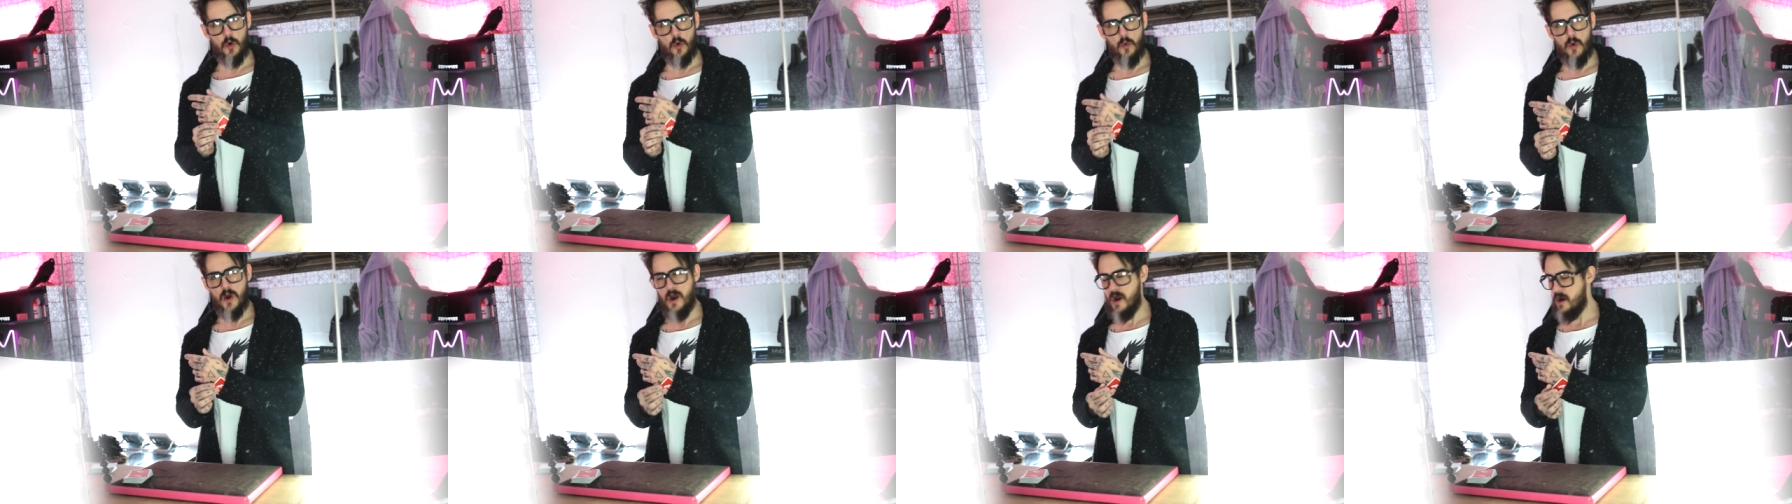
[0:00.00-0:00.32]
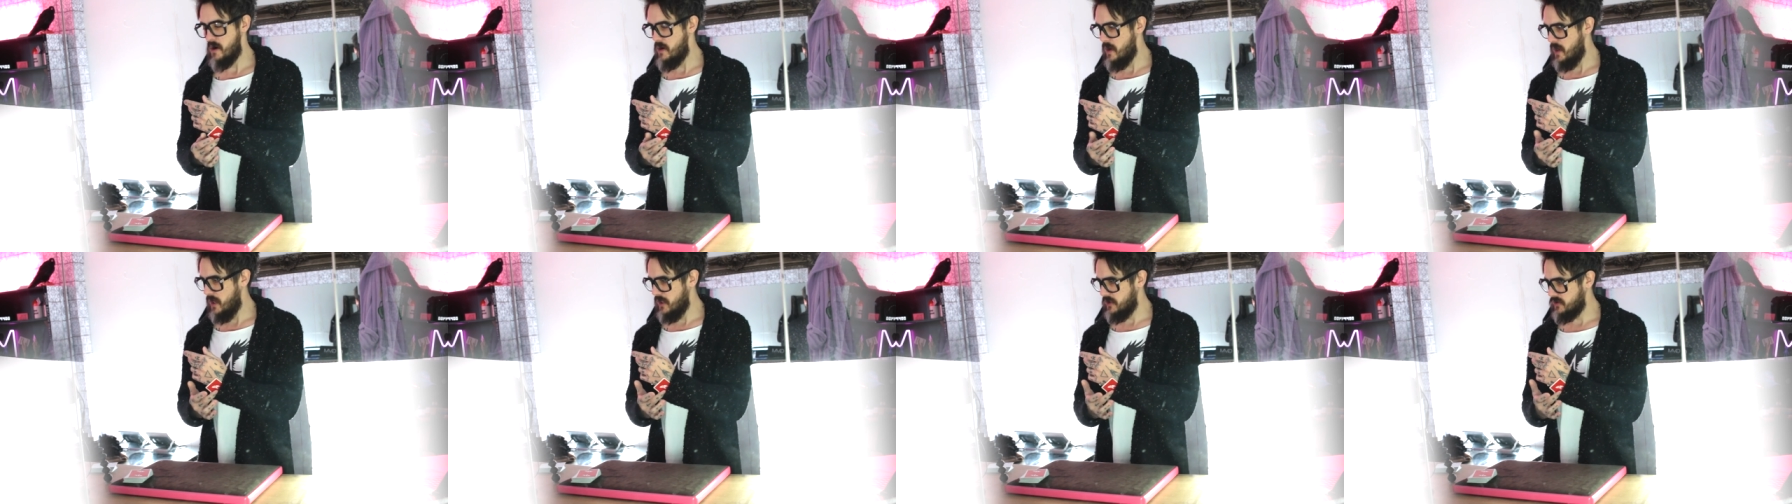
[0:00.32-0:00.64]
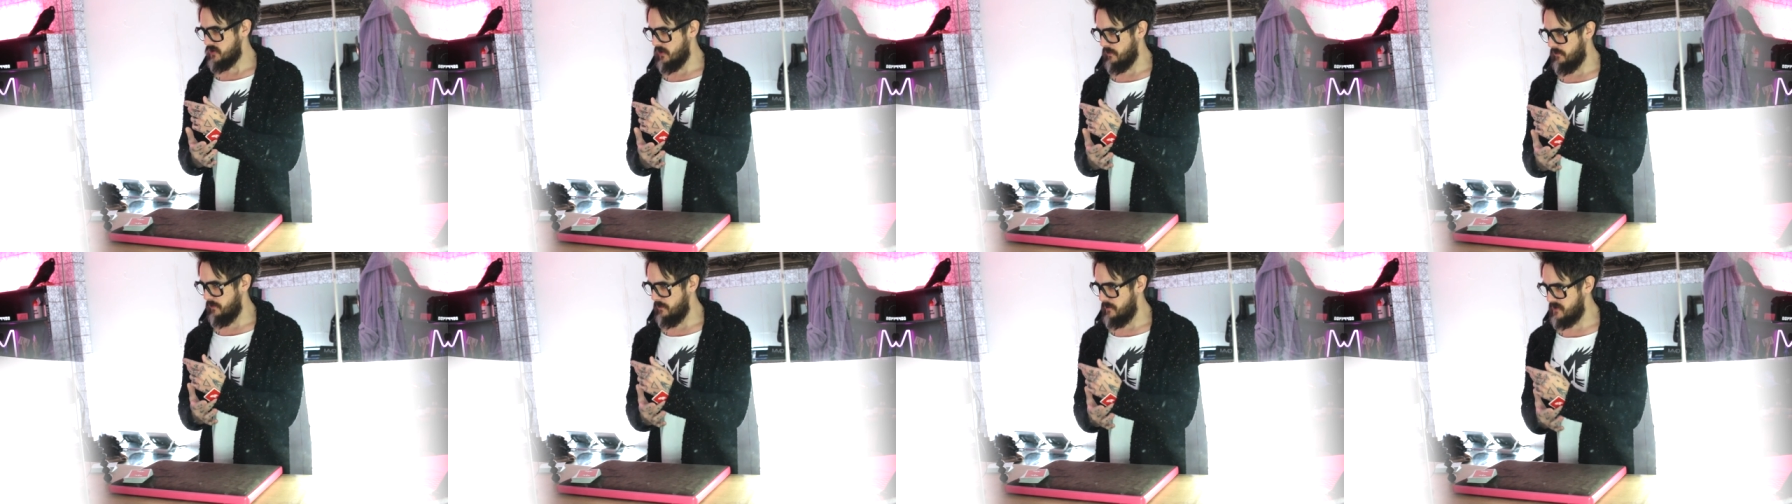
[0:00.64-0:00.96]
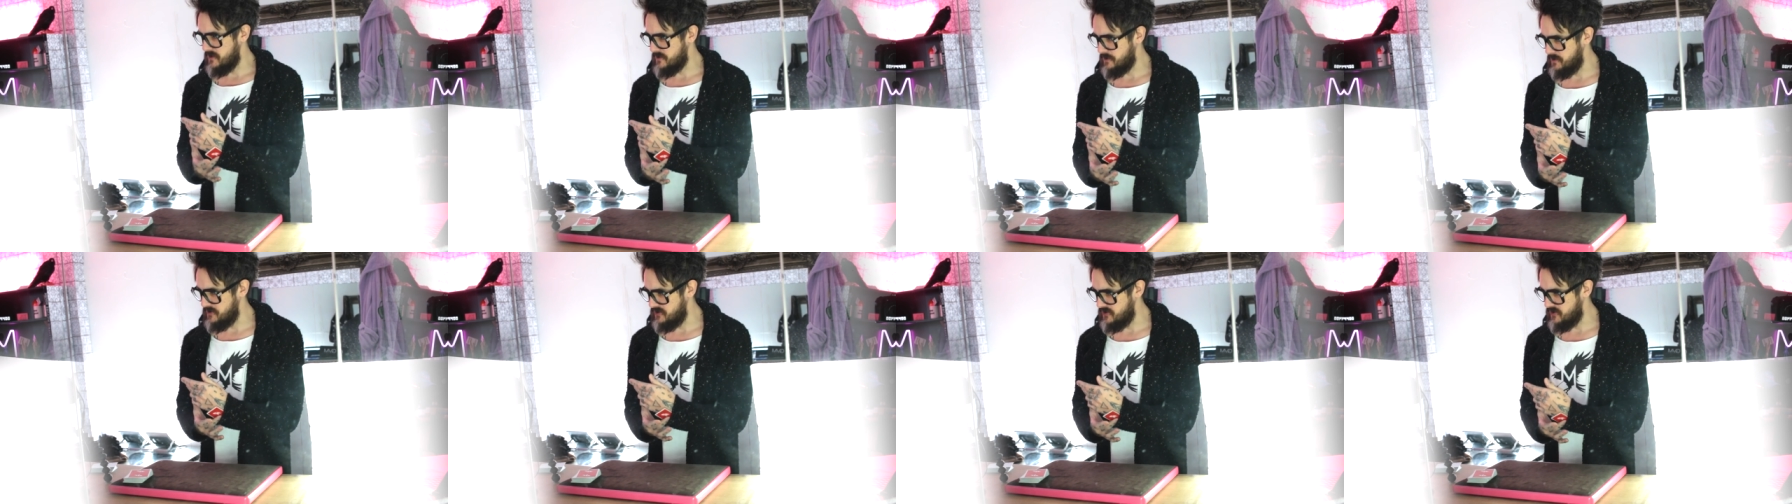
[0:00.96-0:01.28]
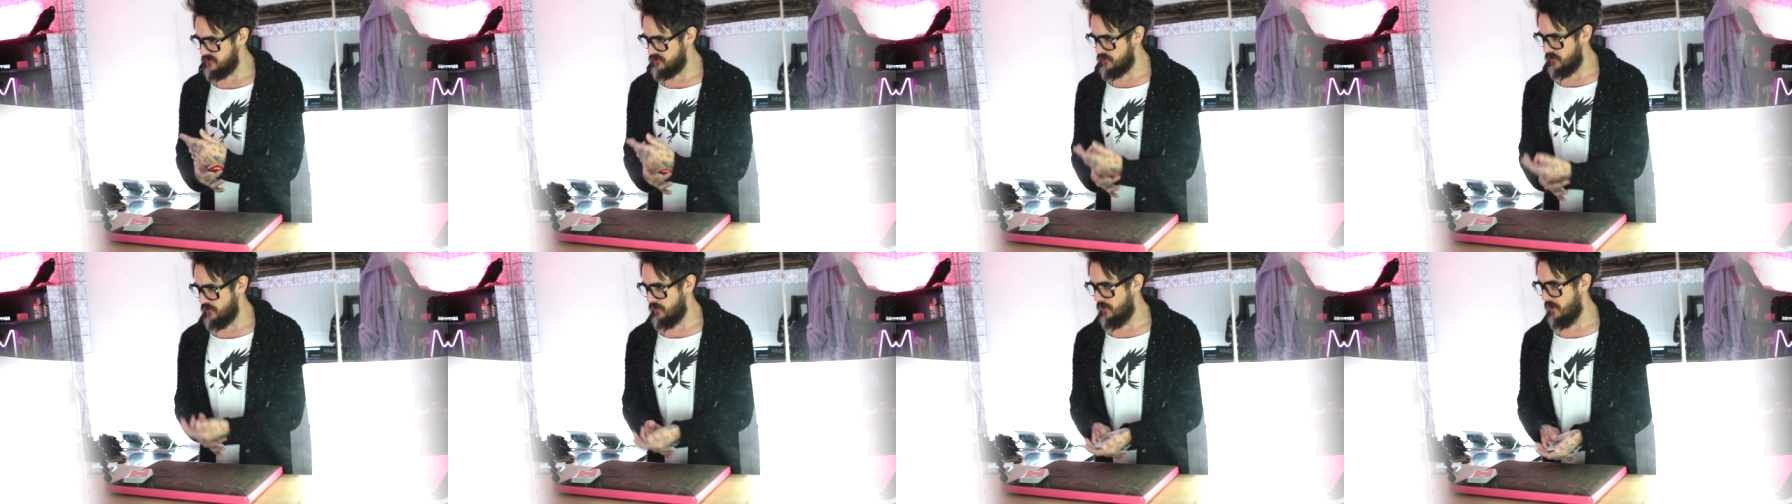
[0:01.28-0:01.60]
nowhere. So from this
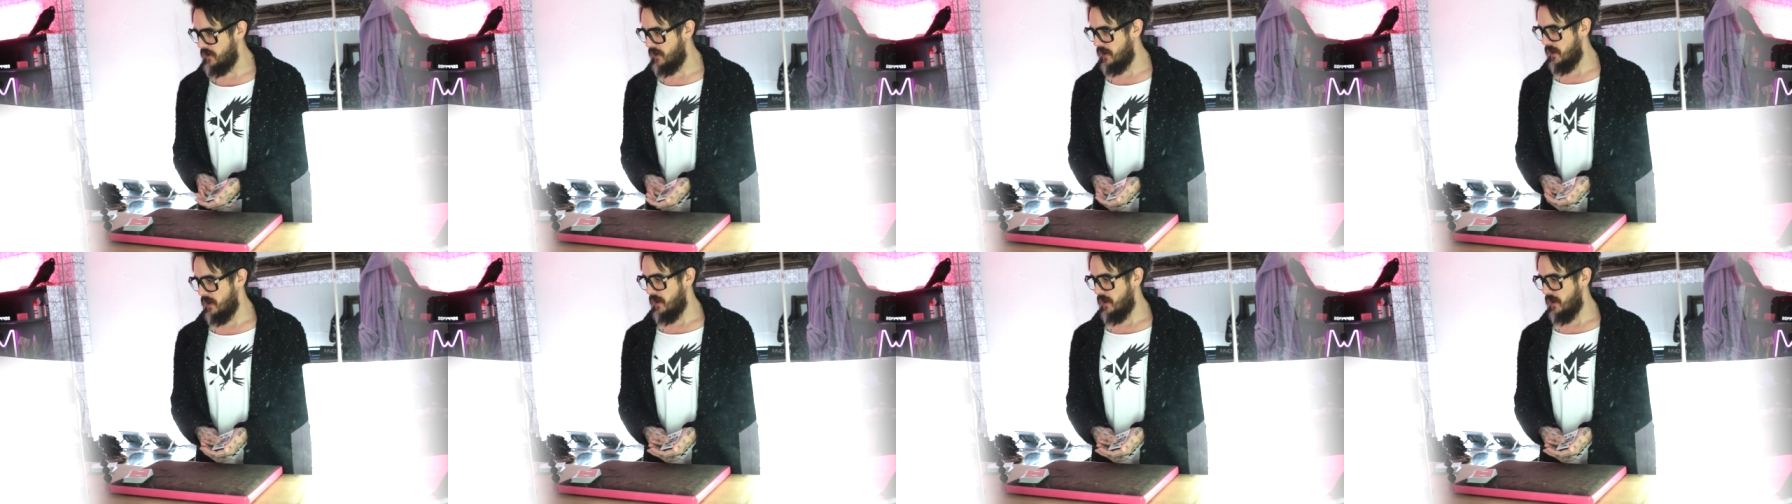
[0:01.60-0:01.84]
position,